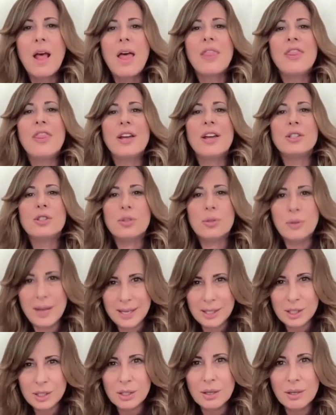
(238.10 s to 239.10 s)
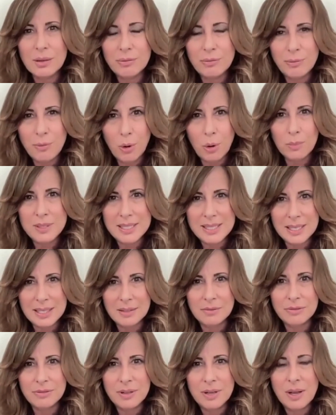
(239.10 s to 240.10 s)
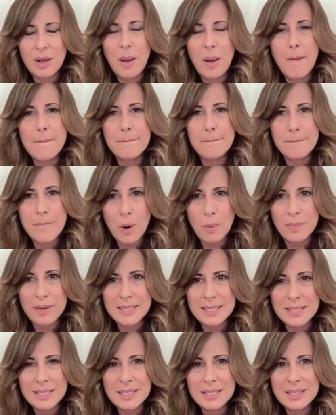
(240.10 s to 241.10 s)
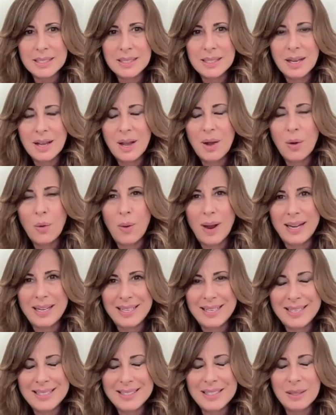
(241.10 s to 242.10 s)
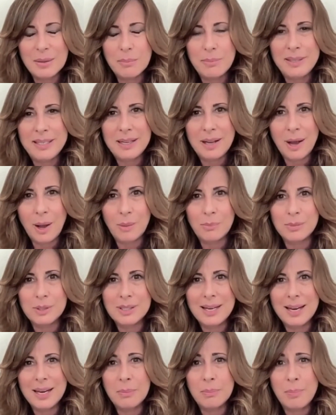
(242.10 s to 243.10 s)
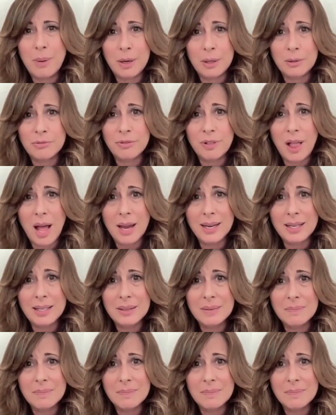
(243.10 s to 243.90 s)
the transformative moment when it becomes a butterfly.